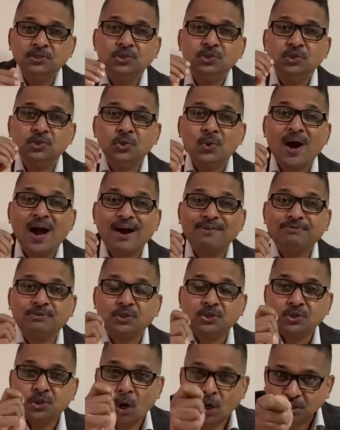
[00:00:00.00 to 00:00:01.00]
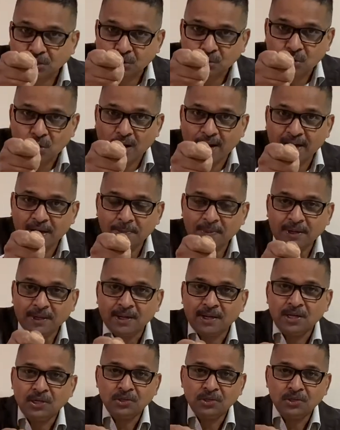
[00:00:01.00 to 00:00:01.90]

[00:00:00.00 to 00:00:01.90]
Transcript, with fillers: you have to talk to your enemy.